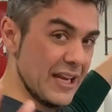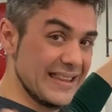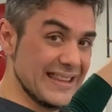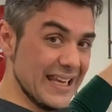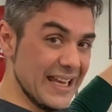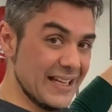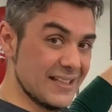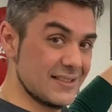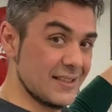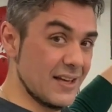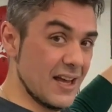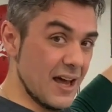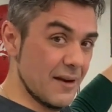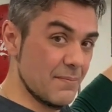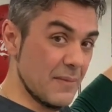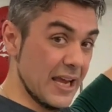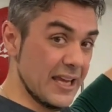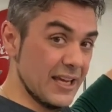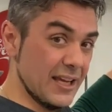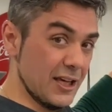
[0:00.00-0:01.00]
things and not
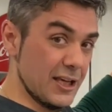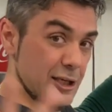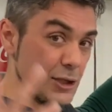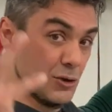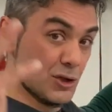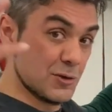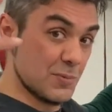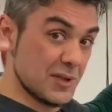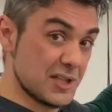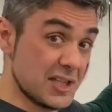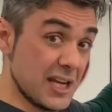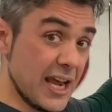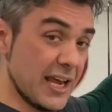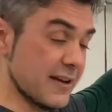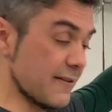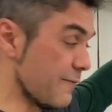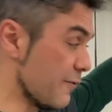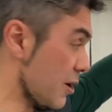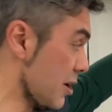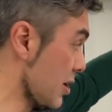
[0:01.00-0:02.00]
making a huge mistake
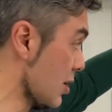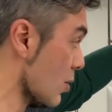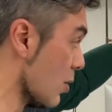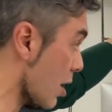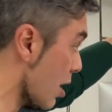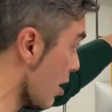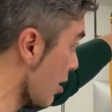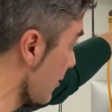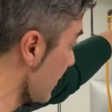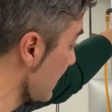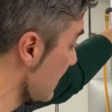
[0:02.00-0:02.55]
in front of you all.